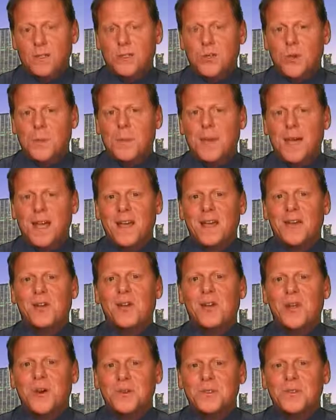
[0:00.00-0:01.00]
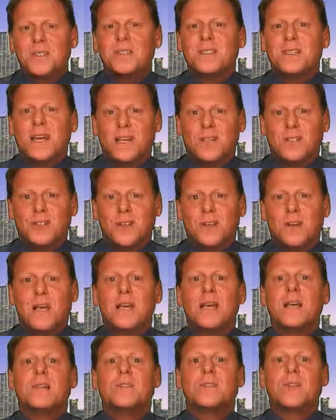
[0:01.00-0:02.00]
so pay close
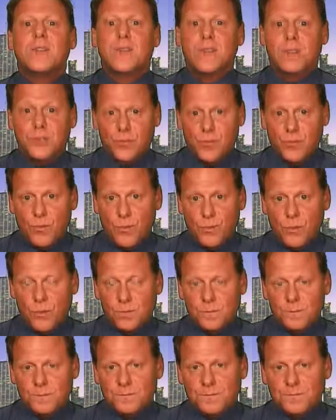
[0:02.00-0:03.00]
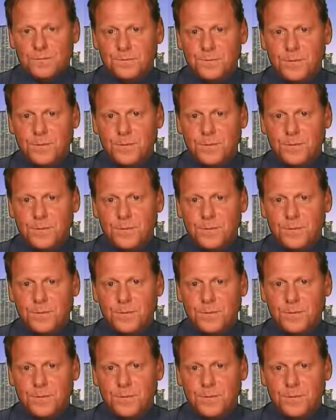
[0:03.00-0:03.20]
attention to this rule.